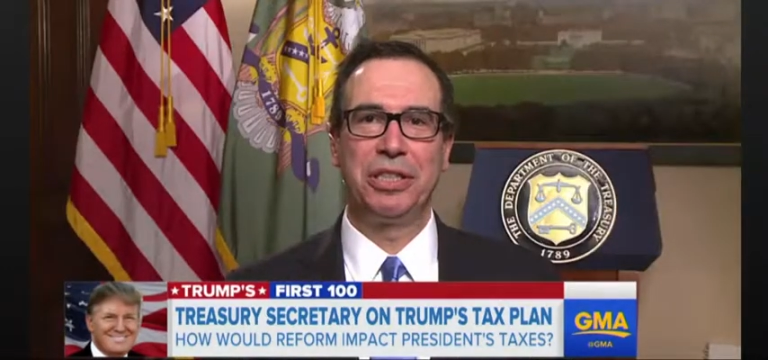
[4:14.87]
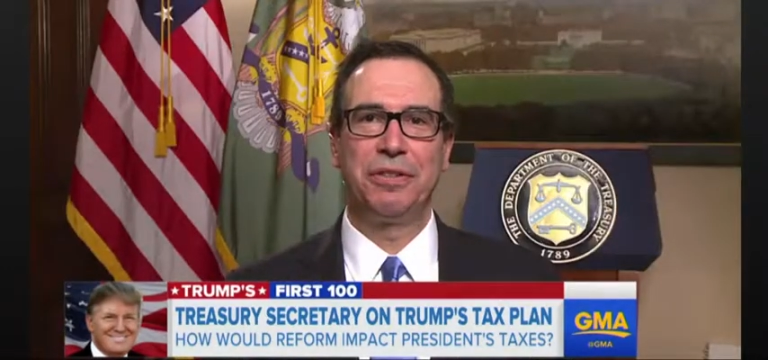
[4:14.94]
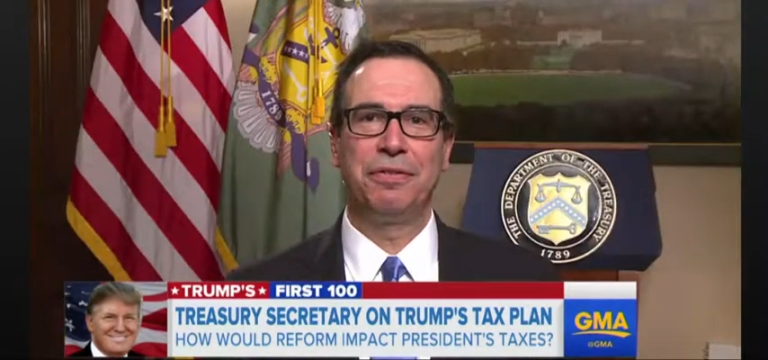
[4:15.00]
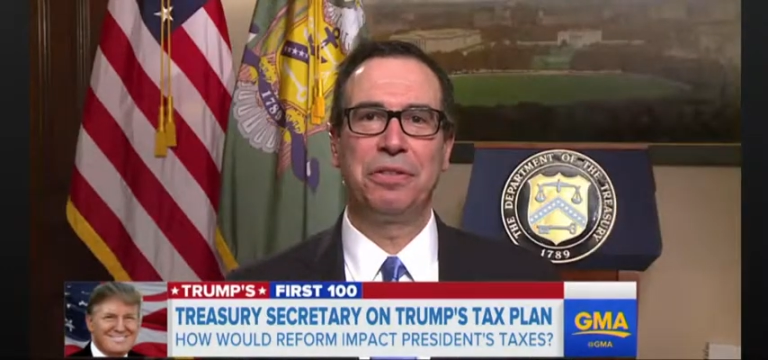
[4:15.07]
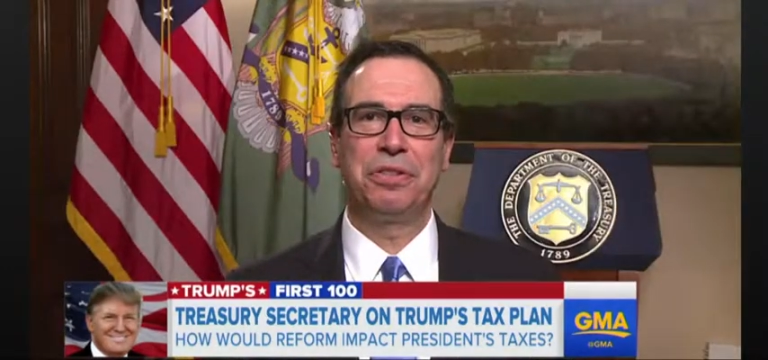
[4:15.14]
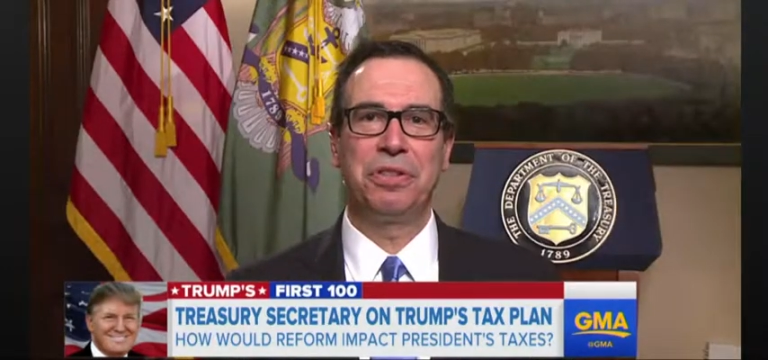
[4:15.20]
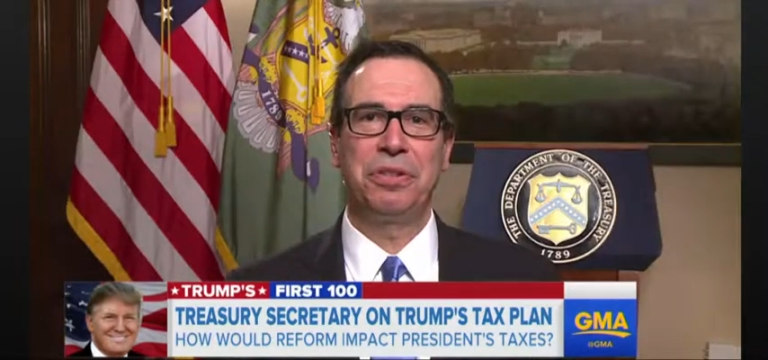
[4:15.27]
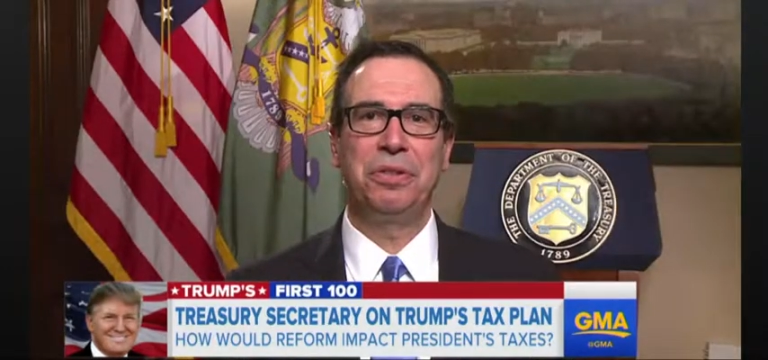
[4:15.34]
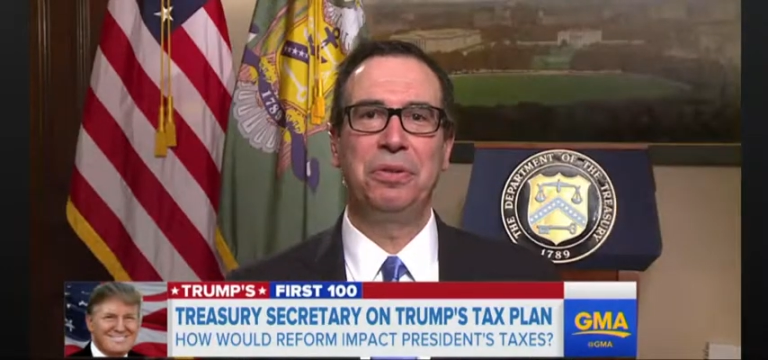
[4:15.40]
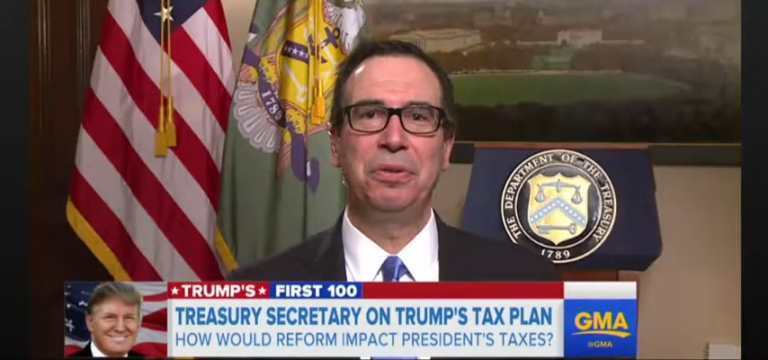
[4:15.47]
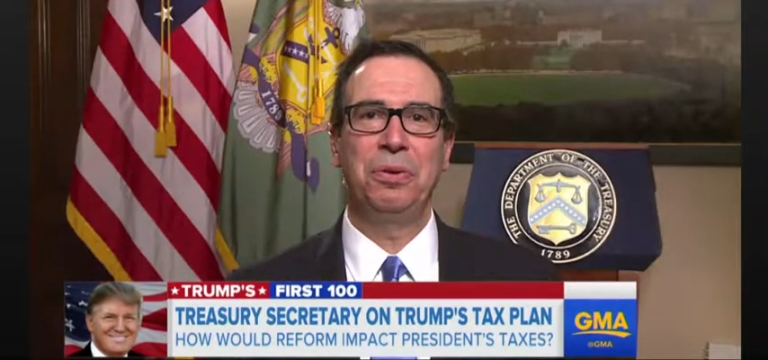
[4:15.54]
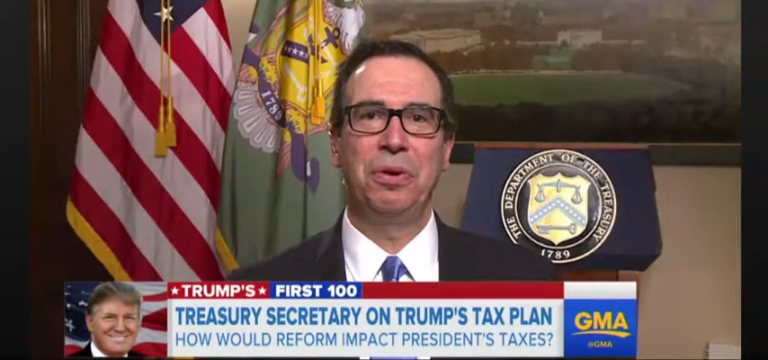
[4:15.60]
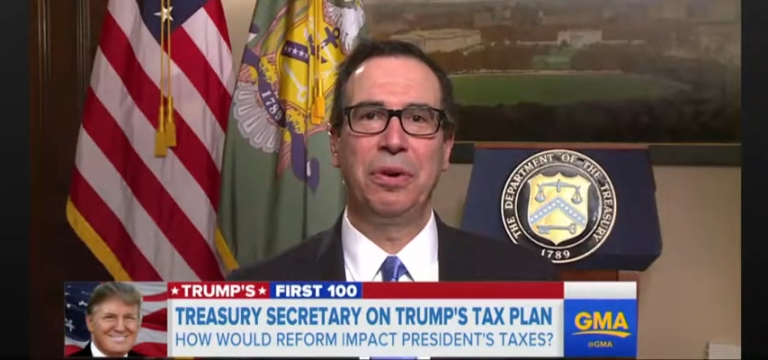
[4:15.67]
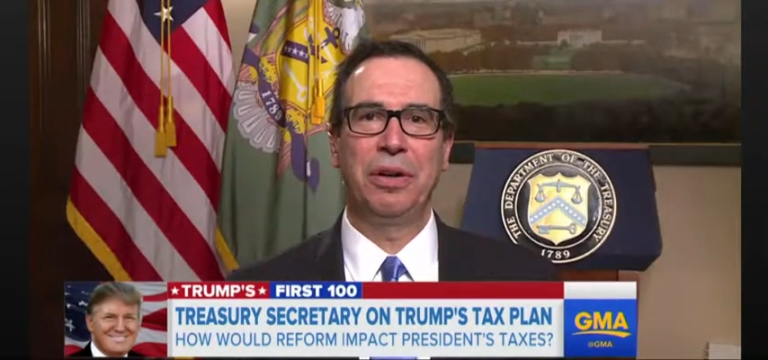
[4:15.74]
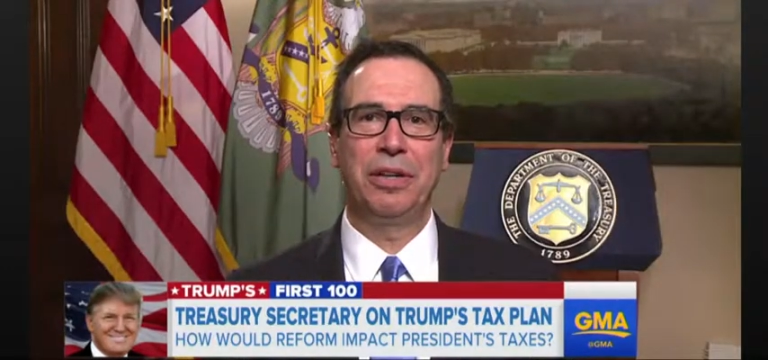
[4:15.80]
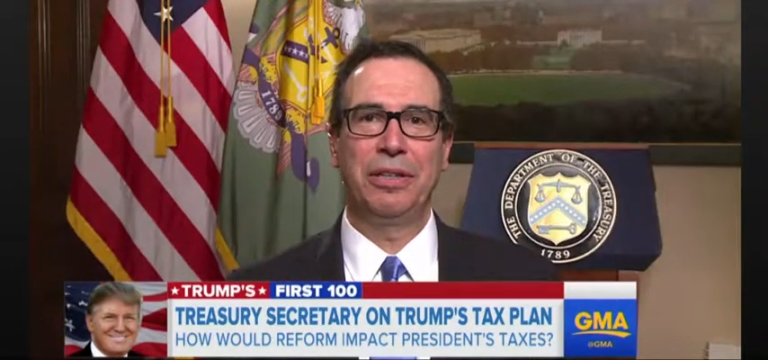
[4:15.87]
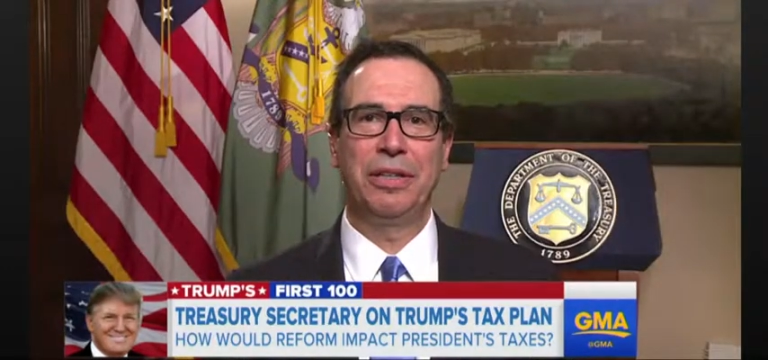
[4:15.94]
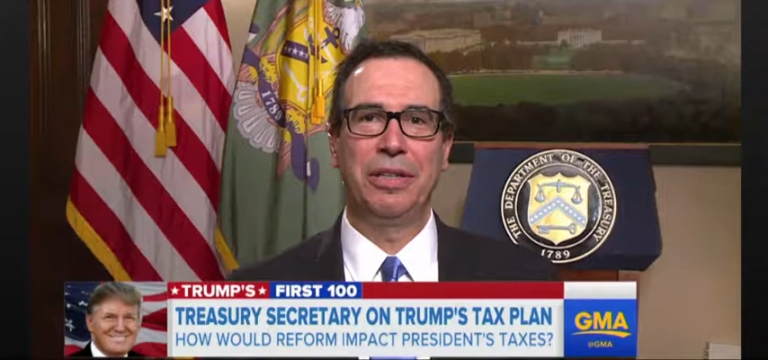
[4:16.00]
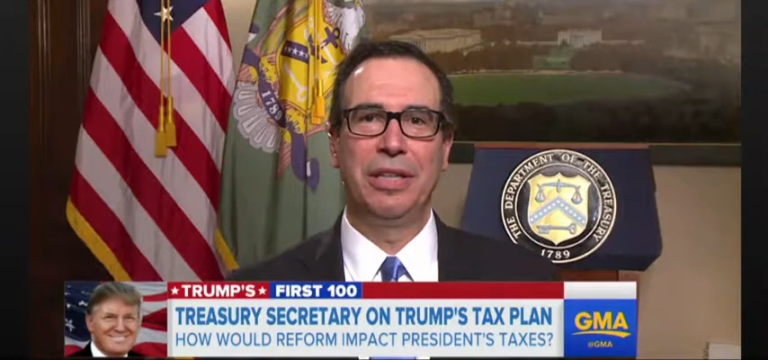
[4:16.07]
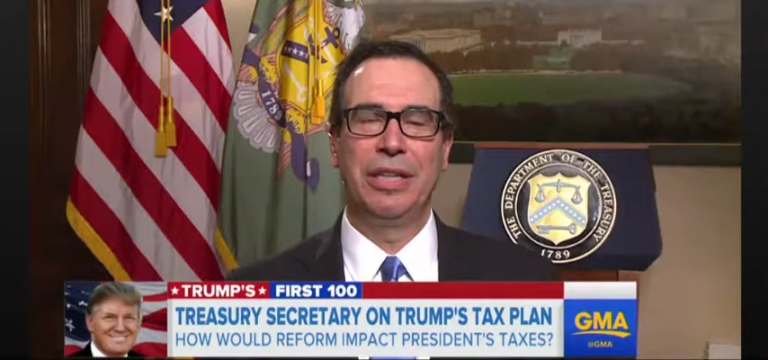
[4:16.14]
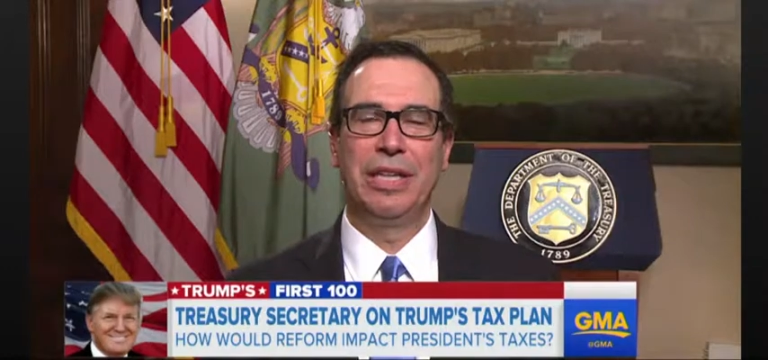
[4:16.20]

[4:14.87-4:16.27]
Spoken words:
For too long,